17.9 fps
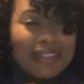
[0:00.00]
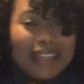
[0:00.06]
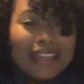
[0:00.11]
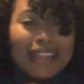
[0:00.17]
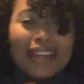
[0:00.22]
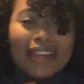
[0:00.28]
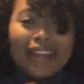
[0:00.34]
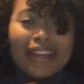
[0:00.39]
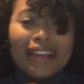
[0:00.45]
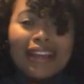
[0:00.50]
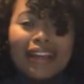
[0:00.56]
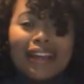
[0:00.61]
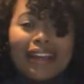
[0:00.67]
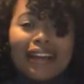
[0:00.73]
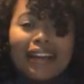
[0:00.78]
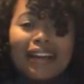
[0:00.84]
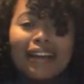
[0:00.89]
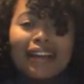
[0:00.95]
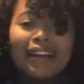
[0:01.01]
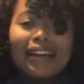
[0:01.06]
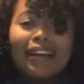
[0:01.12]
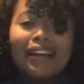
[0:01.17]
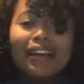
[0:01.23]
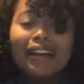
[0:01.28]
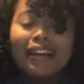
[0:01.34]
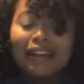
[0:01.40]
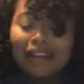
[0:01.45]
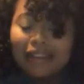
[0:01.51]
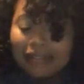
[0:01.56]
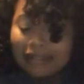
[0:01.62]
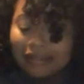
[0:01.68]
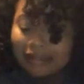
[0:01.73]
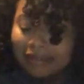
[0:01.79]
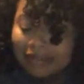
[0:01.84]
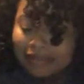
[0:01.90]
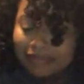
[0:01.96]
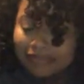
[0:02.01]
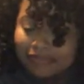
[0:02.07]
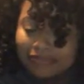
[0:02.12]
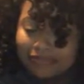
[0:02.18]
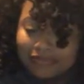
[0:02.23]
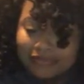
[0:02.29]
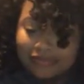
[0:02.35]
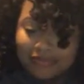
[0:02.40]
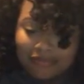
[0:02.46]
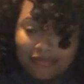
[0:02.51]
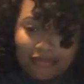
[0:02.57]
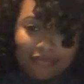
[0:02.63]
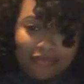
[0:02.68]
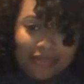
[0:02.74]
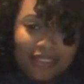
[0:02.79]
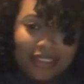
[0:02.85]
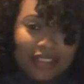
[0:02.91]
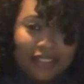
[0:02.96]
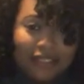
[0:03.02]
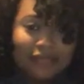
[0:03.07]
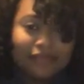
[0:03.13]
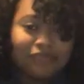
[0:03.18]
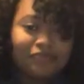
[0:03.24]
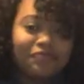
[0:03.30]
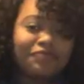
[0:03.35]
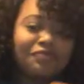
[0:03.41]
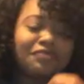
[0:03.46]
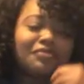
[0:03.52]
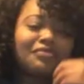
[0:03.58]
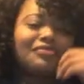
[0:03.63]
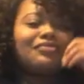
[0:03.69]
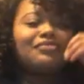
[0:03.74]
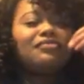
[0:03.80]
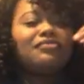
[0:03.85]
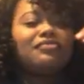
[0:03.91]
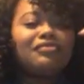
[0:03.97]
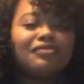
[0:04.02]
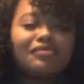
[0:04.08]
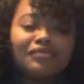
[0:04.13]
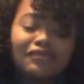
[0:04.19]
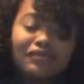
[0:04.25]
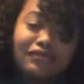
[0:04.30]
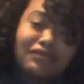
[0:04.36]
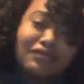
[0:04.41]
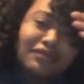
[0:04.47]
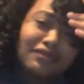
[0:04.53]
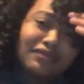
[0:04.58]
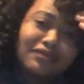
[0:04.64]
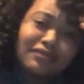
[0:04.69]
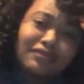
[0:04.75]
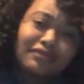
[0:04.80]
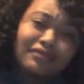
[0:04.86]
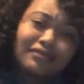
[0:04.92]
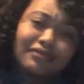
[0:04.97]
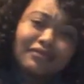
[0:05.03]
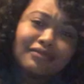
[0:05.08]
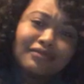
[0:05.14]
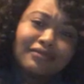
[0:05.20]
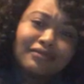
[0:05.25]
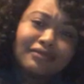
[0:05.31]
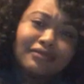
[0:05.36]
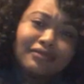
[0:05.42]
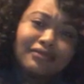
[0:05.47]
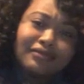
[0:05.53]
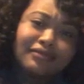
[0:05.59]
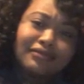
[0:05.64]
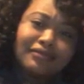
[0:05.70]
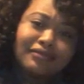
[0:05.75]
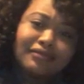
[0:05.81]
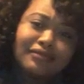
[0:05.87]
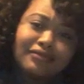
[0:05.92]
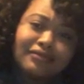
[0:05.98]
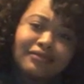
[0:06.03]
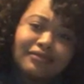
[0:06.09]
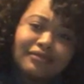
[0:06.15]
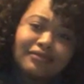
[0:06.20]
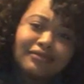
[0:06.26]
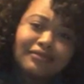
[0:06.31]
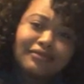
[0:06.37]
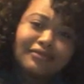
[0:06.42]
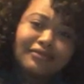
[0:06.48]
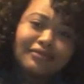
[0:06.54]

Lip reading: The person shown says nothing.